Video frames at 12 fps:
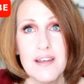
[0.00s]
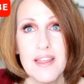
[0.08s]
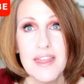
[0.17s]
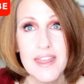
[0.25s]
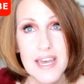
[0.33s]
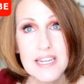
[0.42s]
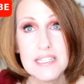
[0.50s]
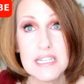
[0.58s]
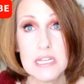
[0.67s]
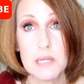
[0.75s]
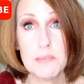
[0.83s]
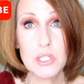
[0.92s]
That is
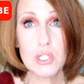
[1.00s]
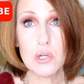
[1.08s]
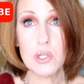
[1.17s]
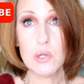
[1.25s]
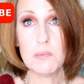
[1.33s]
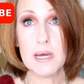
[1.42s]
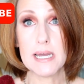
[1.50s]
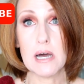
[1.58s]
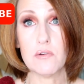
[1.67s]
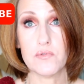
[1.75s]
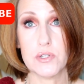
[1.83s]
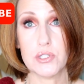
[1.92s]
it. Let me show you my
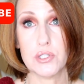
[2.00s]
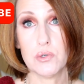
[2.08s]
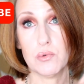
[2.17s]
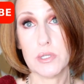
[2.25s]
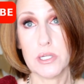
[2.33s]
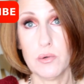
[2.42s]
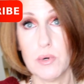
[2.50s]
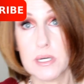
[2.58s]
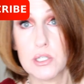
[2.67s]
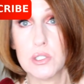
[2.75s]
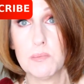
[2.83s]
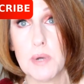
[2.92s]
outfit too really quick
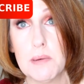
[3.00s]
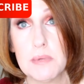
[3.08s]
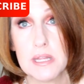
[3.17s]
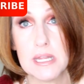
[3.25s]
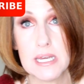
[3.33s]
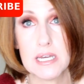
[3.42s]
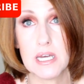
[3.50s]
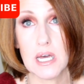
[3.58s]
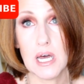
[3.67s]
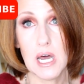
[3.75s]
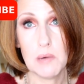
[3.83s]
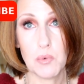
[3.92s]
because you probably think
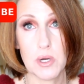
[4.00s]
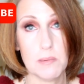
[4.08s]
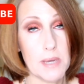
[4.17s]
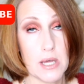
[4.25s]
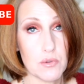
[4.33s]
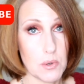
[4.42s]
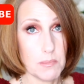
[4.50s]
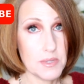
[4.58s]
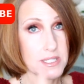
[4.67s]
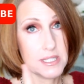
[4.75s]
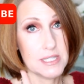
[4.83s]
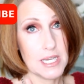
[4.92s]
I'm wearing a bathrobe.
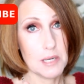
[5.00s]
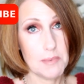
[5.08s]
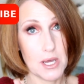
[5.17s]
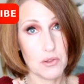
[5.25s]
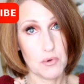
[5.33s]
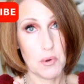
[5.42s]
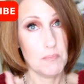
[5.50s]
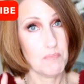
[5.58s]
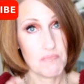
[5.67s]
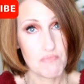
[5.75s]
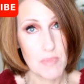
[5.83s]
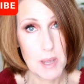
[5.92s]
This is not a bathrobe.
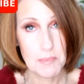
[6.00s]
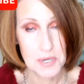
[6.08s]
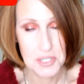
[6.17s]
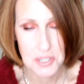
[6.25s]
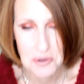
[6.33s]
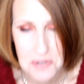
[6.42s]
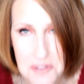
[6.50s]
I'm going to show